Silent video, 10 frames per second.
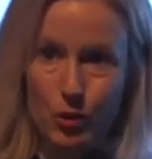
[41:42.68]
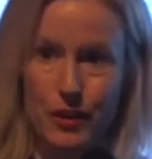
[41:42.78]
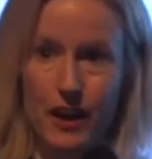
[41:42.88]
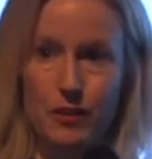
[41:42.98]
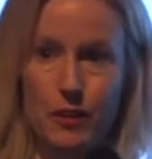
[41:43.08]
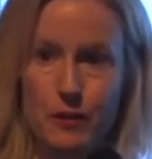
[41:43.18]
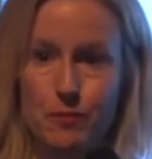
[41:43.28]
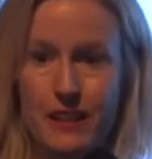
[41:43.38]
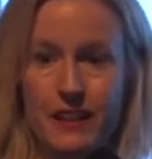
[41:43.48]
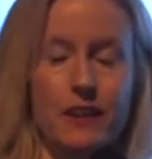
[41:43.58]
without it
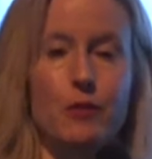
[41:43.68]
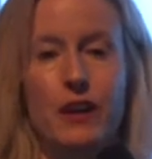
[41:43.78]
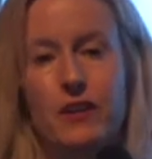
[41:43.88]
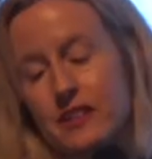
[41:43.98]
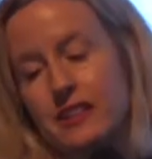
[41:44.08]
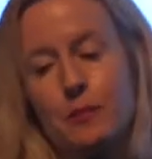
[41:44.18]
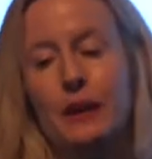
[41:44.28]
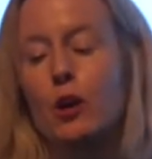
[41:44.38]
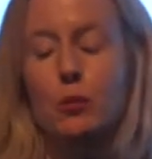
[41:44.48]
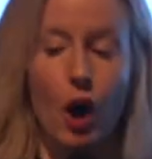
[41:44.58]
being without it
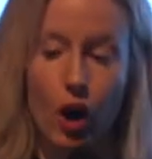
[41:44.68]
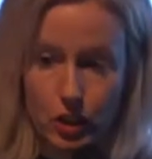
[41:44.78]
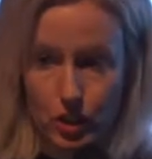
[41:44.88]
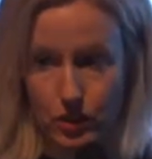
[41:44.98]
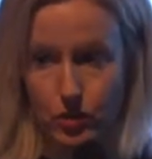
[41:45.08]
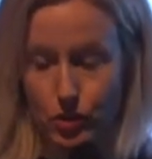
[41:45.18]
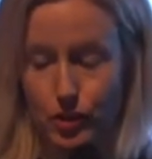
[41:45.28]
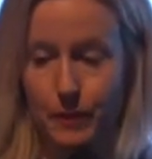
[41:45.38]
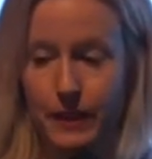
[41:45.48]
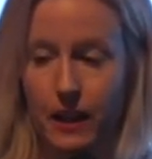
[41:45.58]
seeming obnoxious or
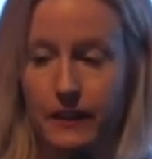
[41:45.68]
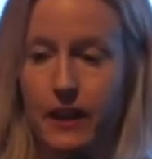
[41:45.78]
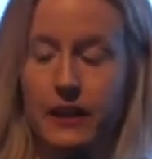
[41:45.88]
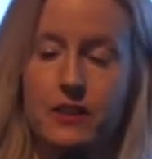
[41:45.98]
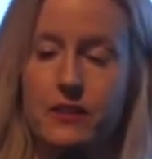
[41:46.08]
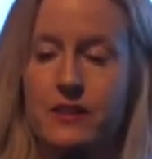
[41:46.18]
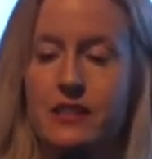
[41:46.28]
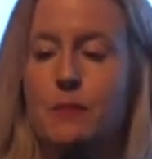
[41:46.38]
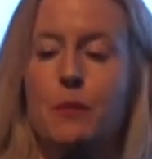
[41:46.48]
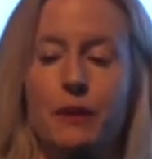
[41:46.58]
something like that. It doesn't
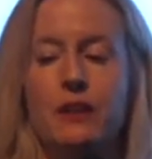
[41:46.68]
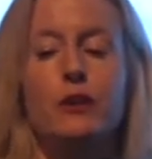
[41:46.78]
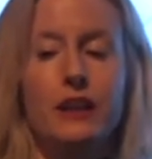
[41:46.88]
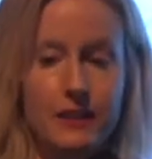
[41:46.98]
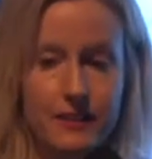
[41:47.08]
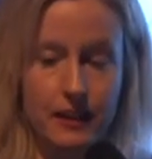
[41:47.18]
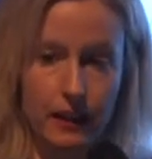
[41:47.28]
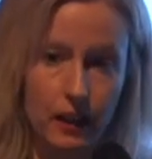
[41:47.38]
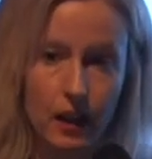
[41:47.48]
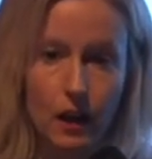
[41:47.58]
seem
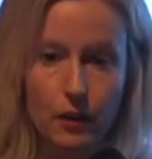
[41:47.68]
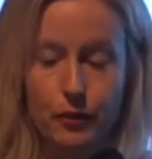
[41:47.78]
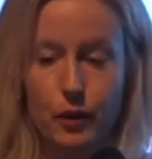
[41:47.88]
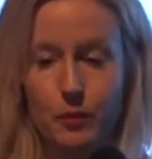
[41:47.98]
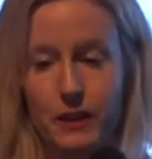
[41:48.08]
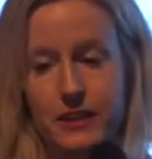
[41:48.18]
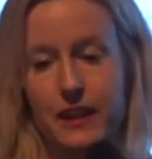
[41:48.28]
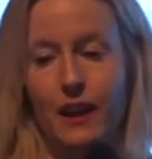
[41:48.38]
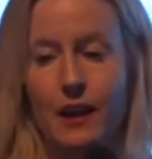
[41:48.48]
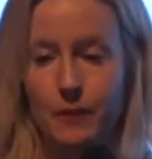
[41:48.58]
imperialistic for me to
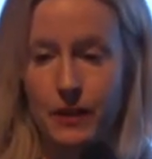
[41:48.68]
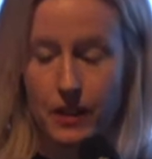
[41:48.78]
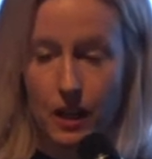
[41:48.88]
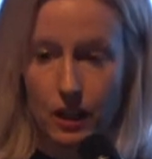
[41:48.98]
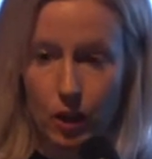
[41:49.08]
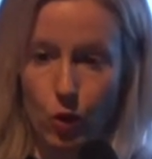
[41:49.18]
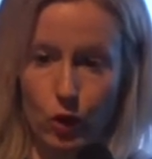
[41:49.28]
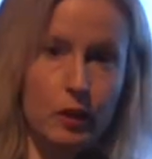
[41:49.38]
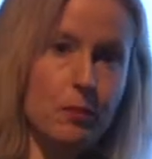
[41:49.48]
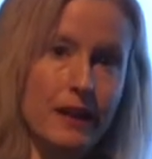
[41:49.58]
claim that
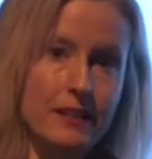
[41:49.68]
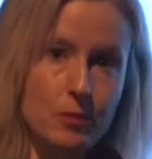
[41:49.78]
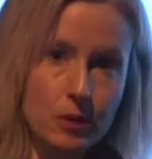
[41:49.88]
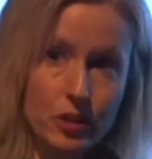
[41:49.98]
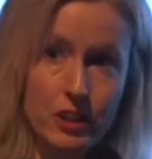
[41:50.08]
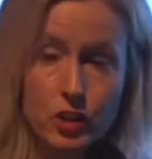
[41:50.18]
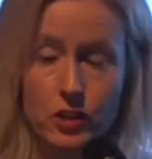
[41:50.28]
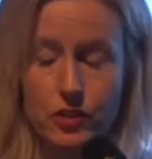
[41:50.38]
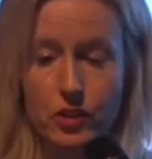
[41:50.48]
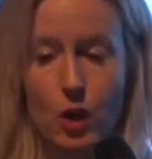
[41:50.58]
Cork-based
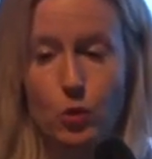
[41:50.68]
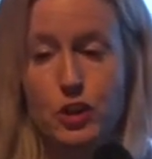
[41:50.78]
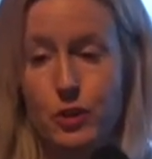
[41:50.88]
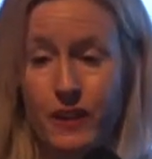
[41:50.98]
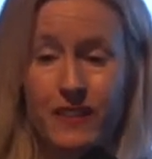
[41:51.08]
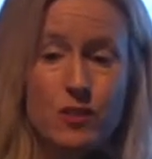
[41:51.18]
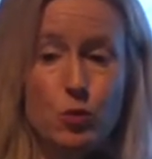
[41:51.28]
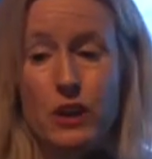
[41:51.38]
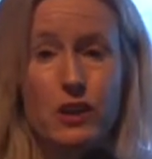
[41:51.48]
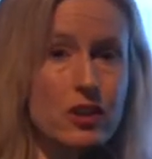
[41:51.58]
musicians were doing these
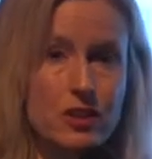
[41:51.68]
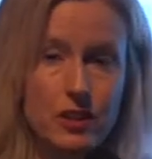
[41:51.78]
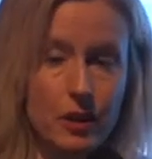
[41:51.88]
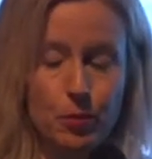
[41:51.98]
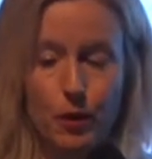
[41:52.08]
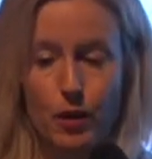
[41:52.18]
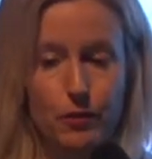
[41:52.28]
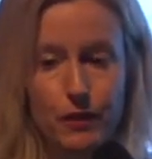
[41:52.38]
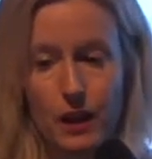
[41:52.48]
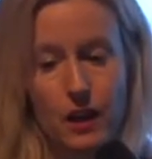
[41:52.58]
weird
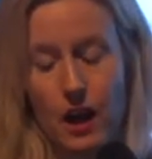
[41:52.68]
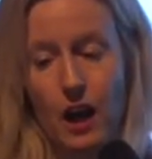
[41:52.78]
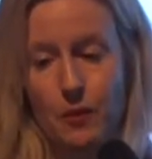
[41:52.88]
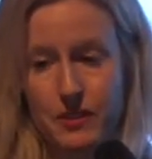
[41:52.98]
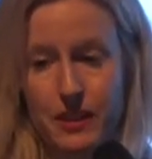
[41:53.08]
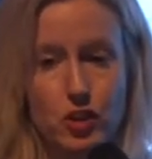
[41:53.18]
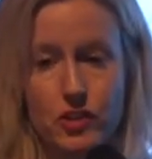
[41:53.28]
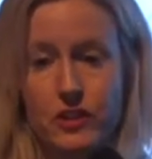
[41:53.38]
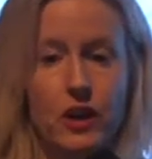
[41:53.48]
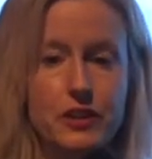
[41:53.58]
improv um,
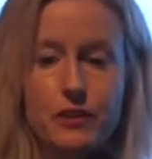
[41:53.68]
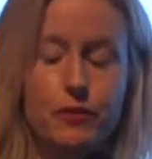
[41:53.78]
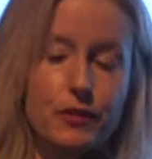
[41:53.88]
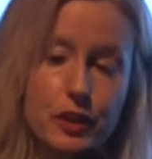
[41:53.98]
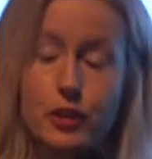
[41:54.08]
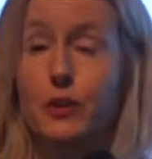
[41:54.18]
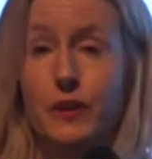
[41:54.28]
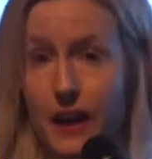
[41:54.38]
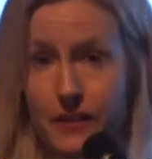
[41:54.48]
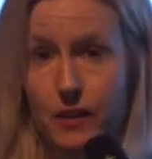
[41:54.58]
sessions in 1952
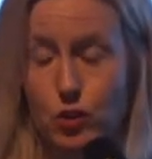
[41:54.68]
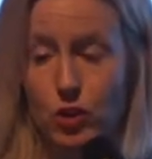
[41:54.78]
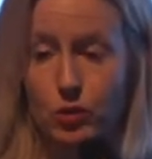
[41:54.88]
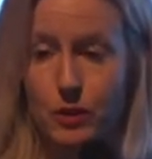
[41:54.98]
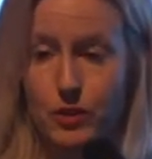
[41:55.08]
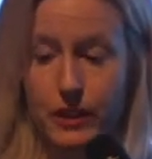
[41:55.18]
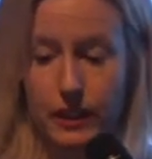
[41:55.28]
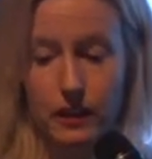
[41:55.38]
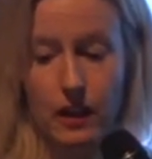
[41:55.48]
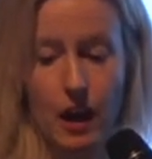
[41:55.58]
and that's how drone
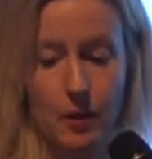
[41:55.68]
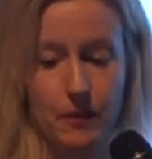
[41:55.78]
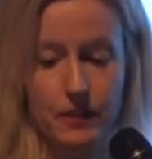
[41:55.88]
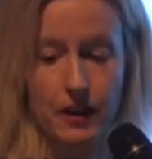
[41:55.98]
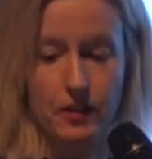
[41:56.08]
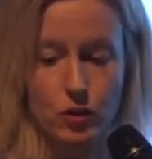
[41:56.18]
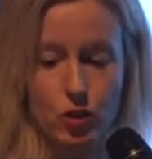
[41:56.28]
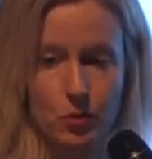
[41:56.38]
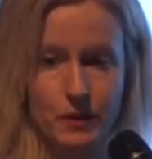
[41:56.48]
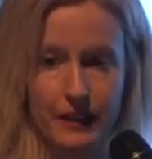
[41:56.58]
music. Um, that's how
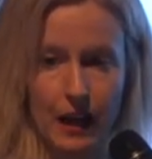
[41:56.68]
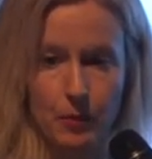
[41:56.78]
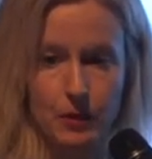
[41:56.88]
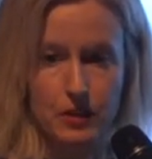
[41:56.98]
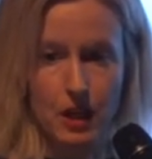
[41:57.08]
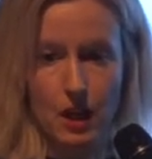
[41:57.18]
drone music happened.